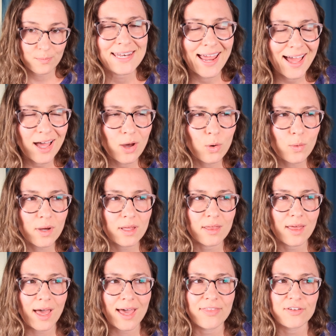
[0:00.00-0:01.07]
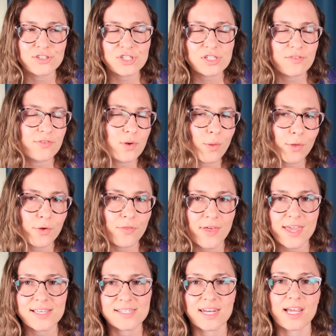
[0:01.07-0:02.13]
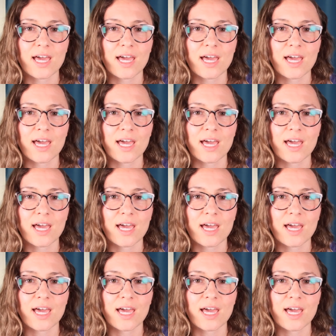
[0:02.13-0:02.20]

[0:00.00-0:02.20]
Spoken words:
Now, there's just a few other things that